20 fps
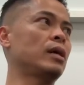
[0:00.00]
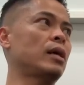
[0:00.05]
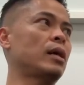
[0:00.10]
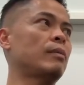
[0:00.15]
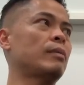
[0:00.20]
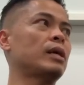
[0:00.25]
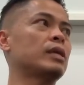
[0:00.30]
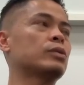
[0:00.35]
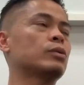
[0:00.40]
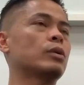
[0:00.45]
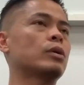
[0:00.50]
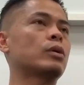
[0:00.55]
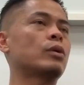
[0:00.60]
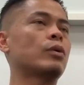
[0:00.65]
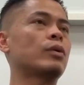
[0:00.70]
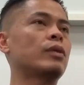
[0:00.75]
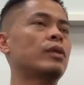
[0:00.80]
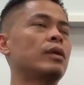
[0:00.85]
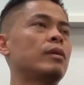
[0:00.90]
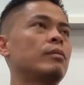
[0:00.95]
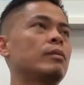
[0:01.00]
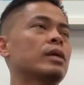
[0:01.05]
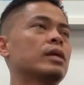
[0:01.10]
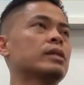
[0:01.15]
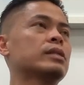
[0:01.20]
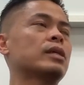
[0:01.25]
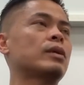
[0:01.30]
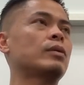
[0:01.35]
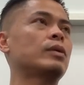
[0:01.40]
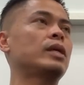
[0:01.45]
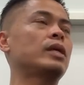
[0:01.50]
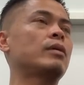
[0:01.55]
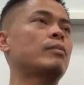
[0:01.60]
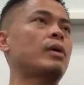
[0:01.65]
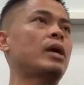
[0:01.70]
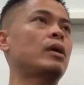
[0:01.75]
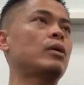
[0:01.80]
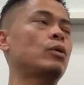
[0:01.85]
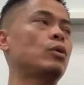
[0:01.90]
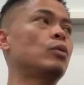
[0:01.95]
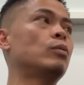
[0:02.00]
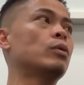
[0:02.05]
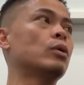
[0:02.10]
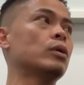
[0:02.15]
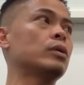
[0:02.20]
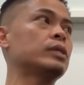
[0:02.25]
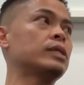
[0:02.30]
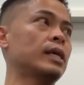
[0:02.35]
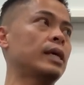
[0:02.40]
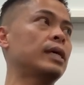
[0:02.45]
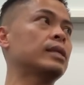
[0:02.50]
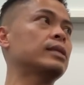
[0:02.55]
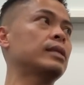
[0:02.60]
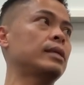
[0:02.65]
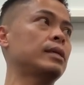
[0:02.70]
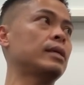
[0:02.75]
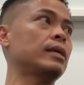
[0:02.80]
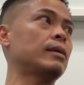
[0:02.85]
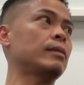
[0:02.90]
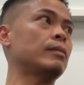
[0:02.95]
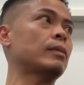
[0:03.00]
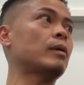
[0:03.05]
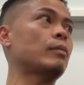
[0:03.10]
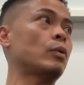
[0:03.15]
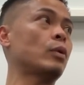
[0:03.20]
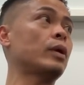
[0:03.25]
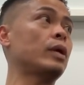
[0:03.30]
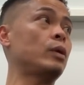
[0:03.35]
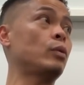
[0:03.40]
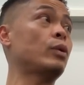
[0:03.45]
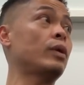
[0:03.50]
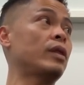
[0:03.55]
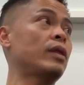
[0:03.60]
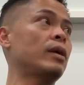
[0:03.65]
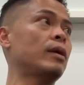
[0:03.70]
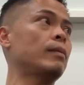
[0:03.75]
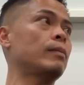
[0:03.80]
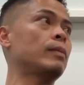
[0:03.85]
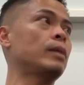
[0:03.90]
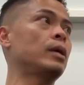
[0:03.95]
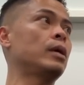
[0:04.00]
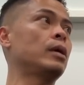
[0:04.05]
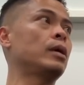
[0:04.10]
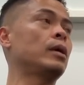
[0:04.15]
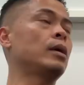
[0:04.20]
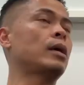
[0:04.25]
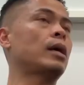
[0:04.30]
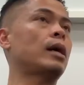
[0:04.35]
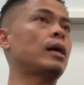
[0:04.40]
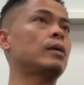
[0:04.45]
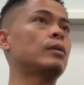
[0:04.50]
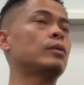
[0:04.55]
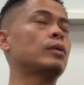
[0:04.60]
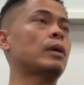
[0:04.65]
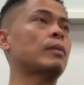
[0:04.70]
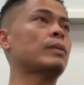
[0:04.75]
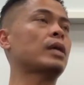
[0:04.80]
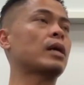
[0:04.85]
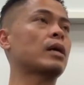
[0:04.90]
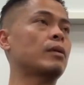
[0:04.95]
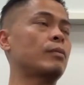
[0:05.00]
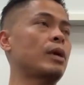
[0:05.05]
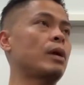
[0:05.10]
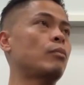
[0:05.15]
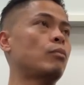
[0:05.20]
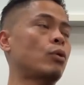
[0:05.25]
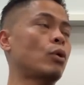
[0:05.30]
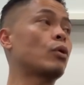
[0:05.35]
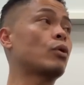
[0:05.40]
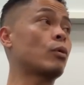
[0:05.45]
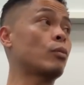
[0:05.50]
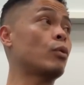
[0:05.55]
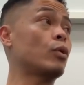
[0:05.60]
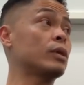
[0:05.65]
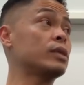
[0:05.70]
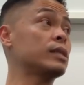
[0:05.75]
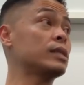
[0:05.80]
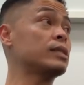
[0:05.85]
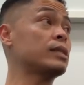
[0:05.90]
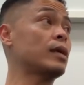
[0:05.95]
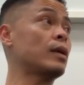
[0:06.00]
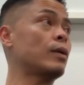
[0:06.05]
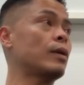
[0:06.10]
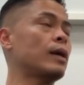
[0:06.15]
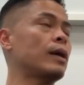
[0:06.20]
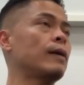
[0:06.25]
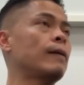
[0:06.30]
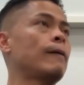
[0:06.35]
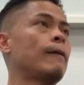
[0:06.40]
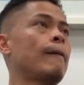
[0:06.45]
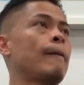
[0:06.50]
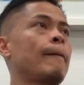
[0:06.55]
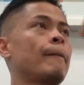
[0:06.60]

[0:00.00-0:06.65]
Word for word: Yeah. I might as well go with him because I don't need to pay Uber to get to him. I'm already with him. Yeah. I don't I'm not going to pay broker points, etc. Right?